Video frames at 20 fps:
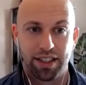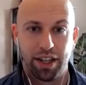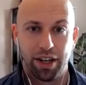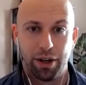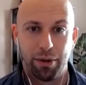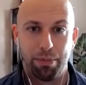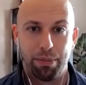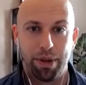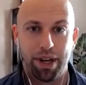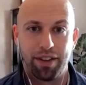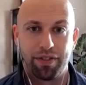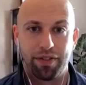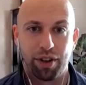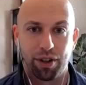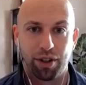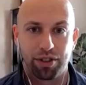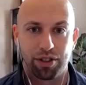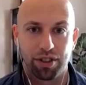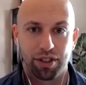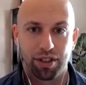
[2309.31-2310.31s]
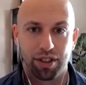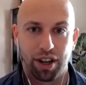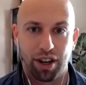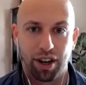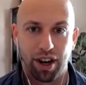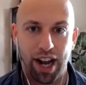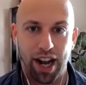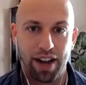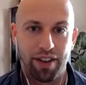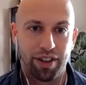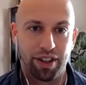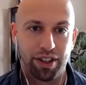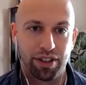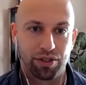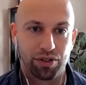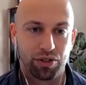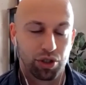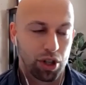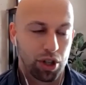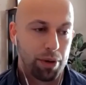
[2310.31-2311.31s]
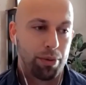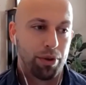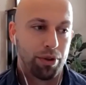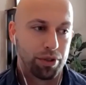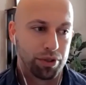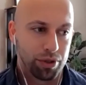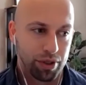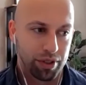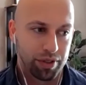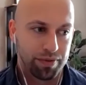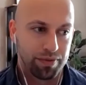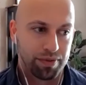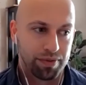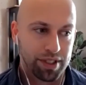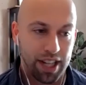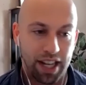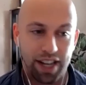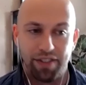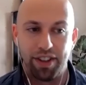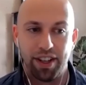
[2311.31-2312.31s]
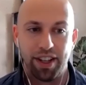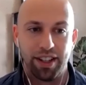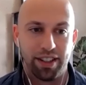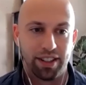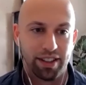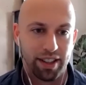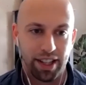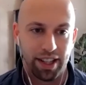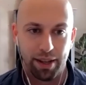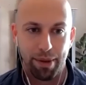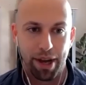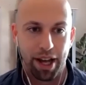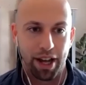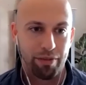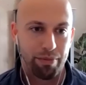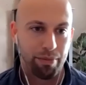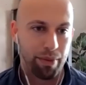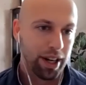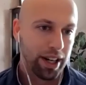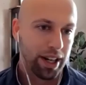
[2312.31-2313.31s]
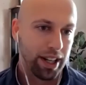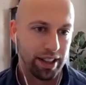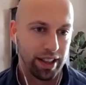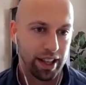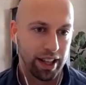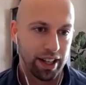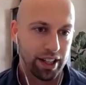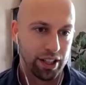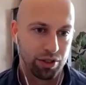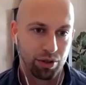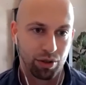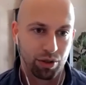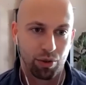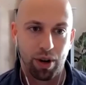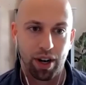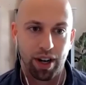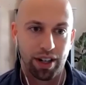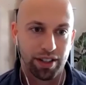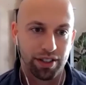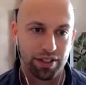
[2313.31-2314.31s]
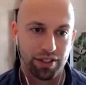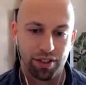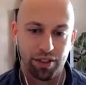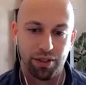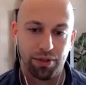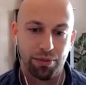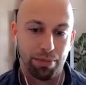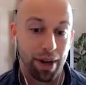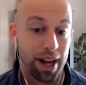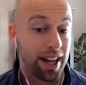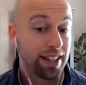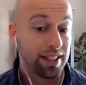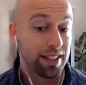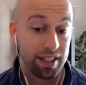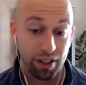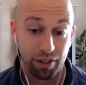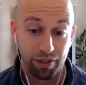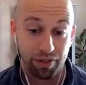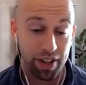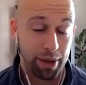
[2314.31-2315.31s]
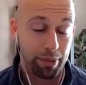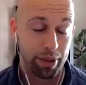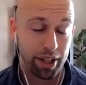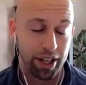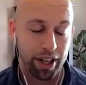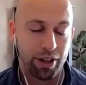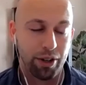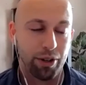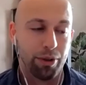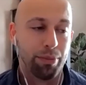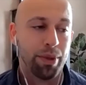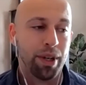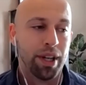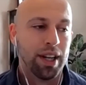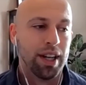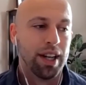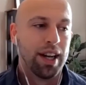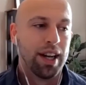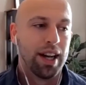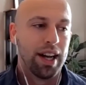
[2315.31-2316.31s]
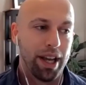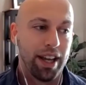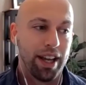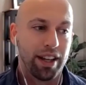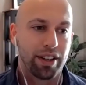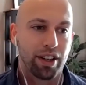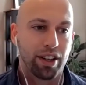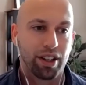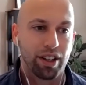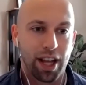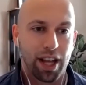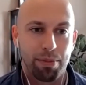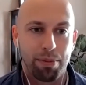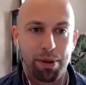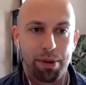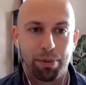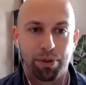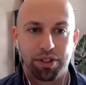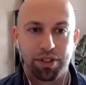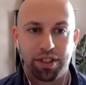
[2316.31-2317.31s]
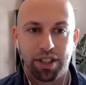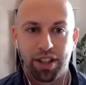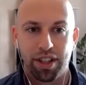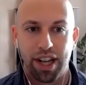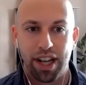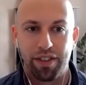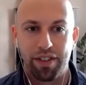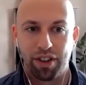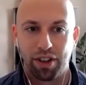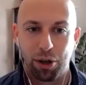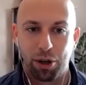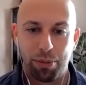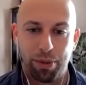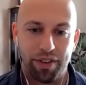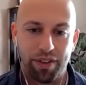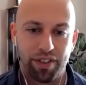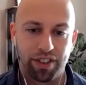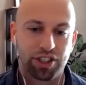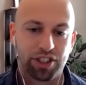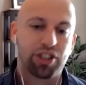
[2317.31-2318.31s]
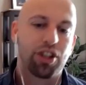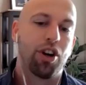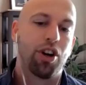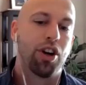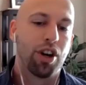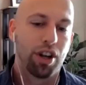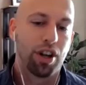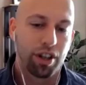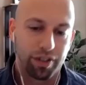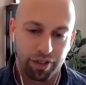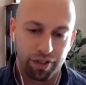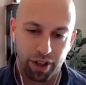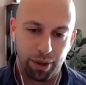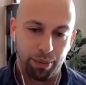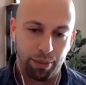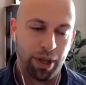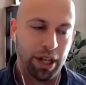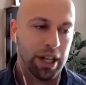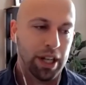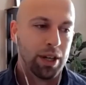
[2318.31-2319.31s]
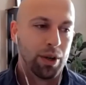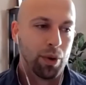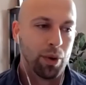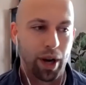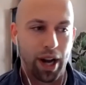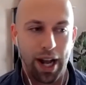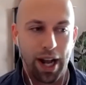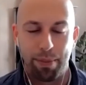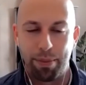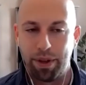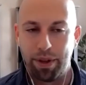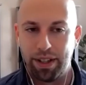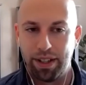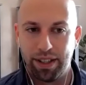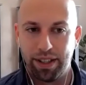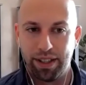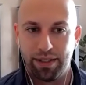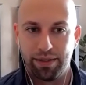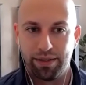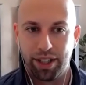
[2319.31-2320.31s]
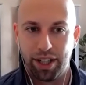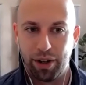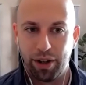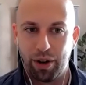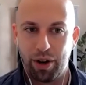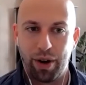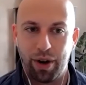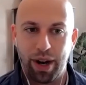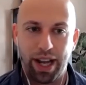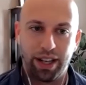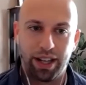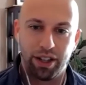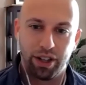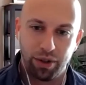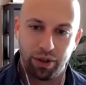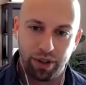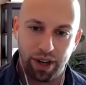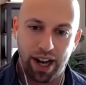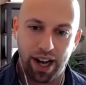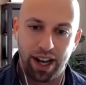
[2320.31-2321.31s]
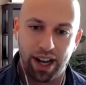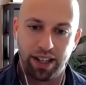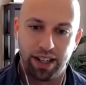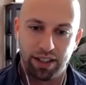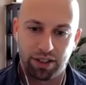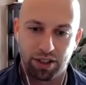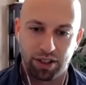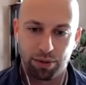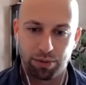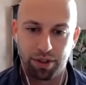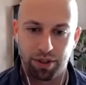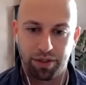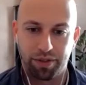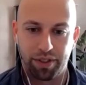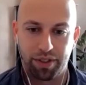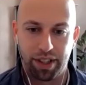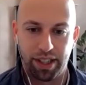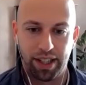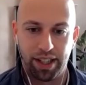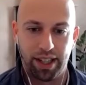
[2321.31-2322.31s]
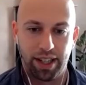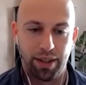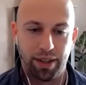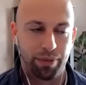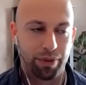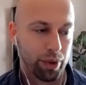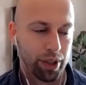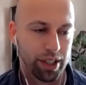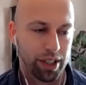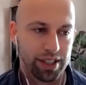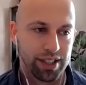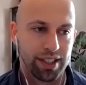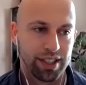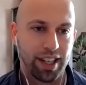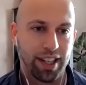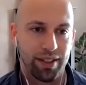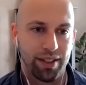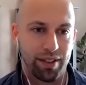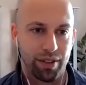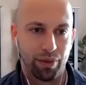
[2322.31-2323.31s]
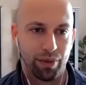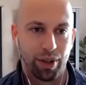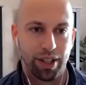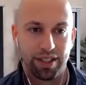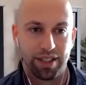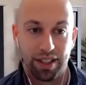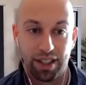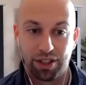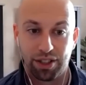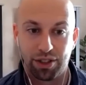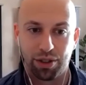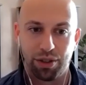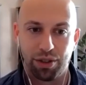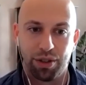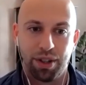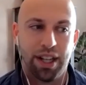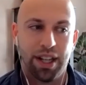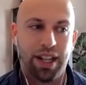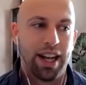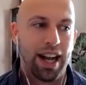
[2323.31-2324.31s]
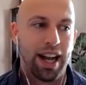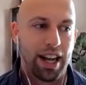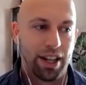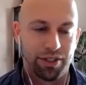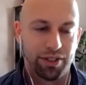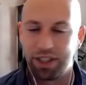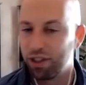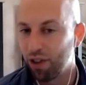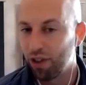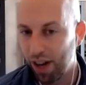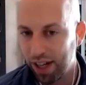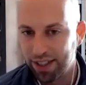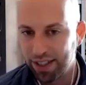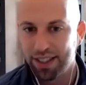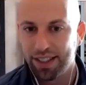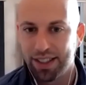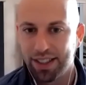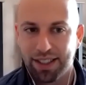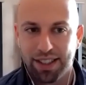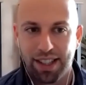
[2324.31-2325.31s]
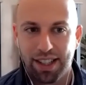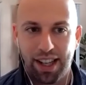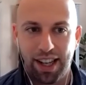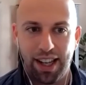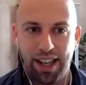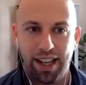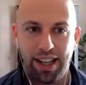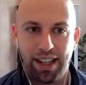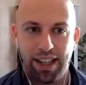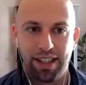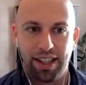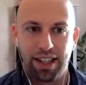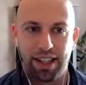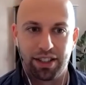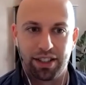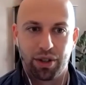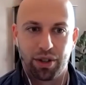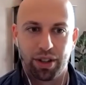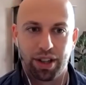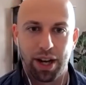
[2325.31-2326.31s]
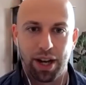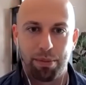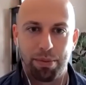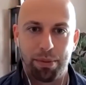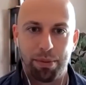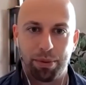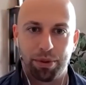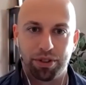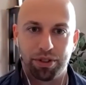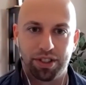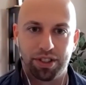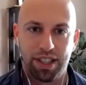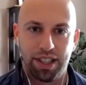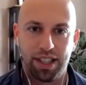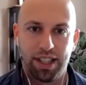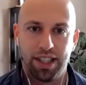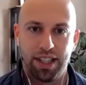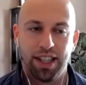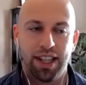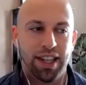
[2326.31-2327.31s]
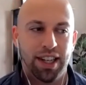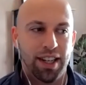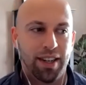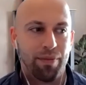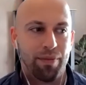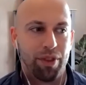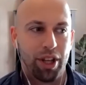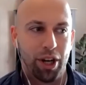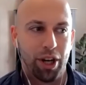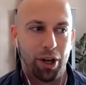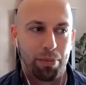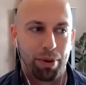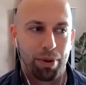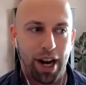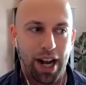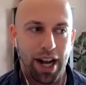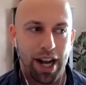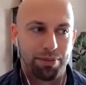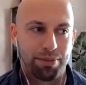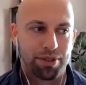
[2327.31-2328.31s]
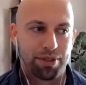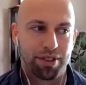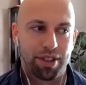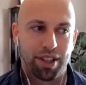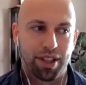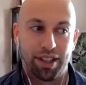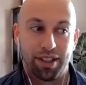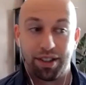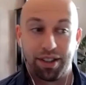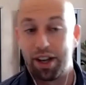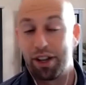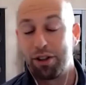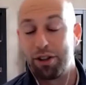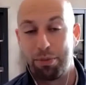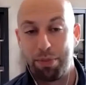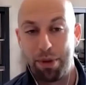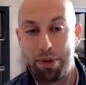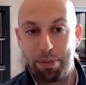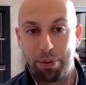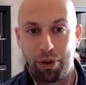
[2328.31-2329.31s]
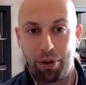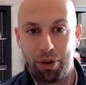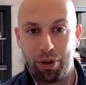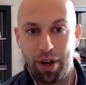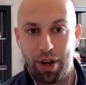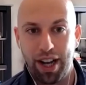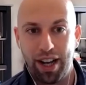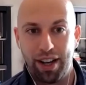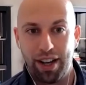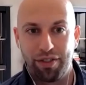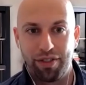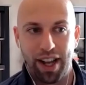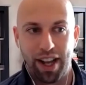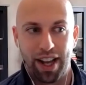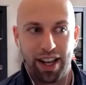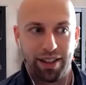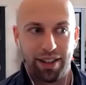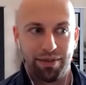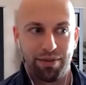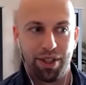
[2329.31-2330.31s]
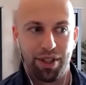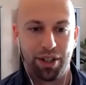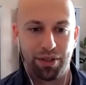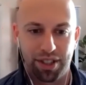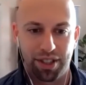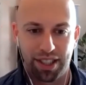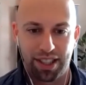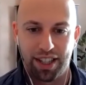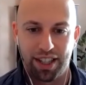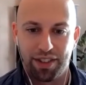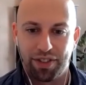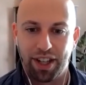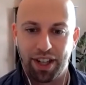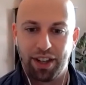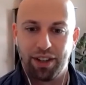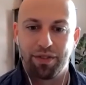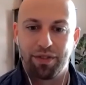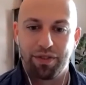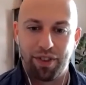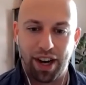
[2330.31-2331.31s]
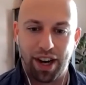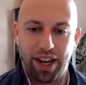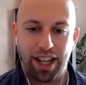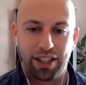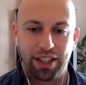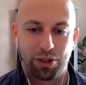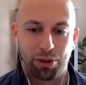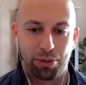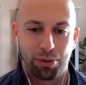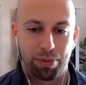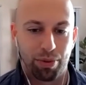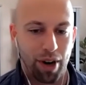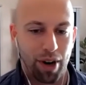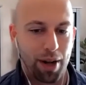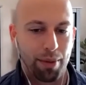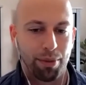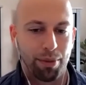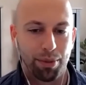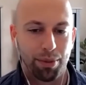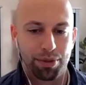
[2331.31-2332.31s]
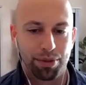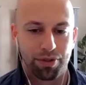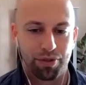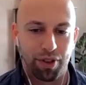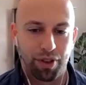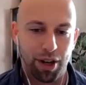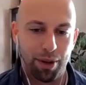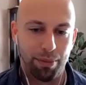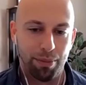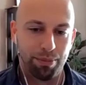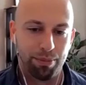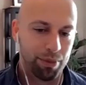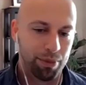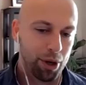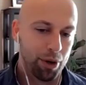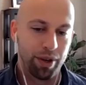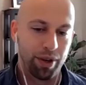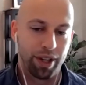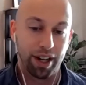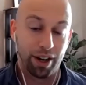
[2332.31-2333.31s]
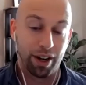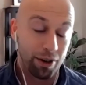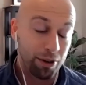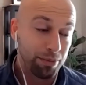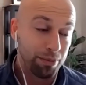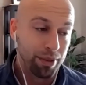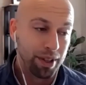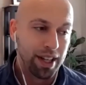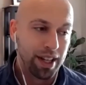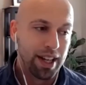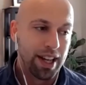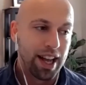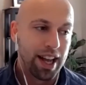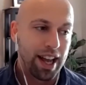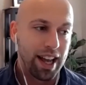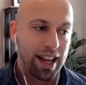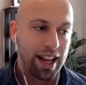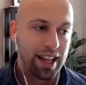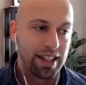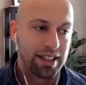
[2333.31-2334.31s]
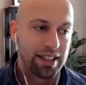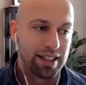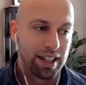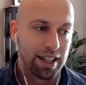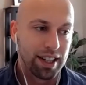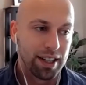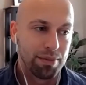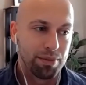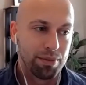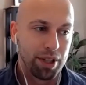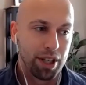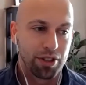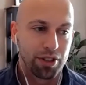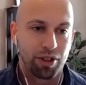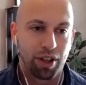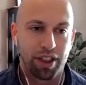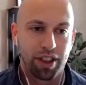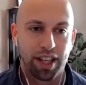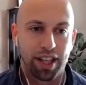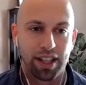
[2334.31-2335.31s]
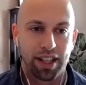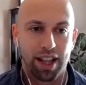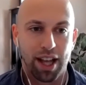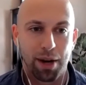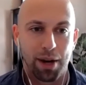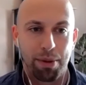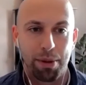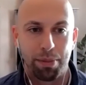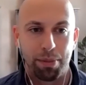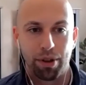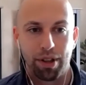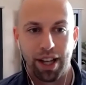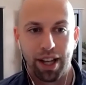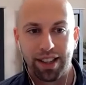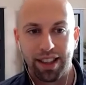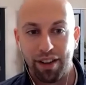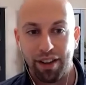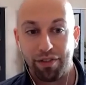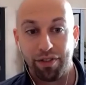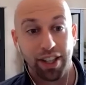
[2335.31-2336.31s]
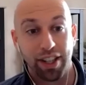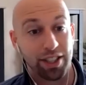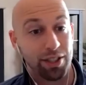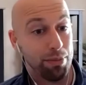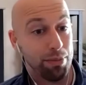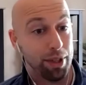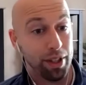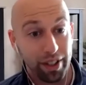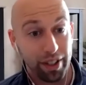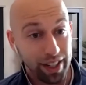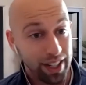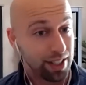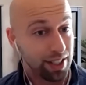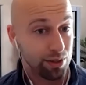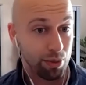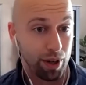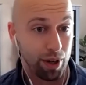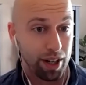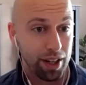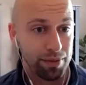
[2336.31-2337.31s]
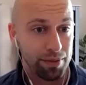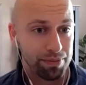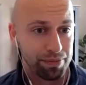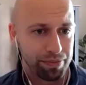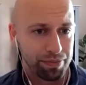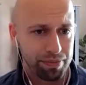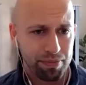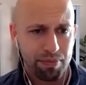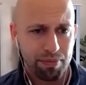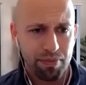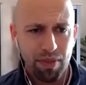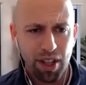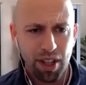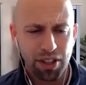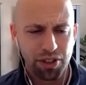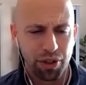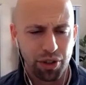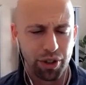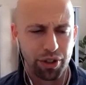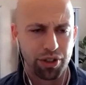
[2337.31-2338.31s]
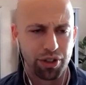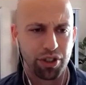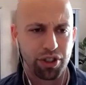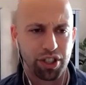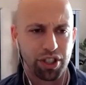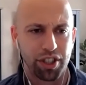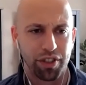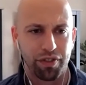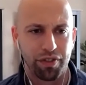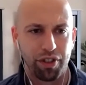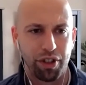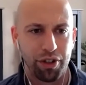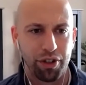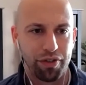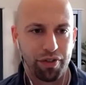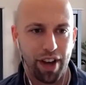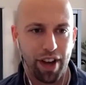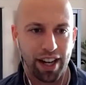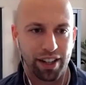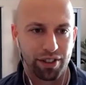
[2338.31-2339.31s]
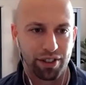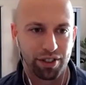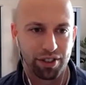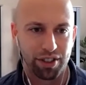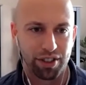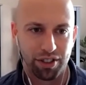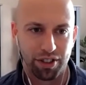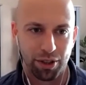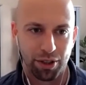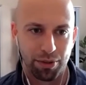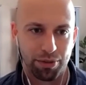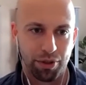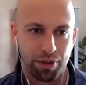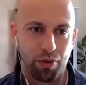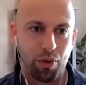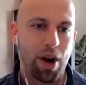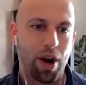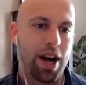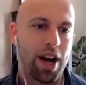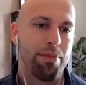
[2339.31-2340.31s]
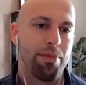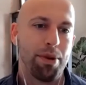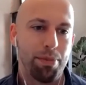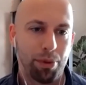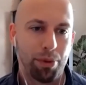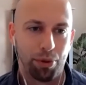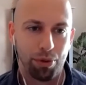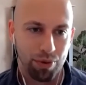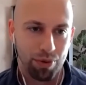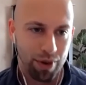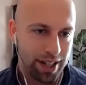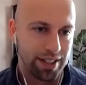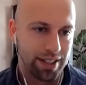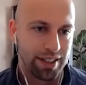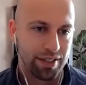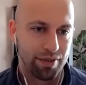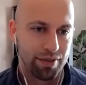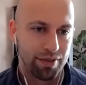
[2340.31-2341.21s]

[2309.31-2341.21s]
You know many folks are are having trouble sort of saving the amount of money that is required to buy a single family home, and a lot of people still have a little bit of a scar from what happened in you know 08 and 09 in terms of the um, real estate and residential housing crisis and uh, so a lot of people see you know perhaps uh, other people who have had you know significant financial problems mm-hmm. from owning a home and um, you know so i think a lot of people like that flexibility as well so those are just a few factors in terms of why people rent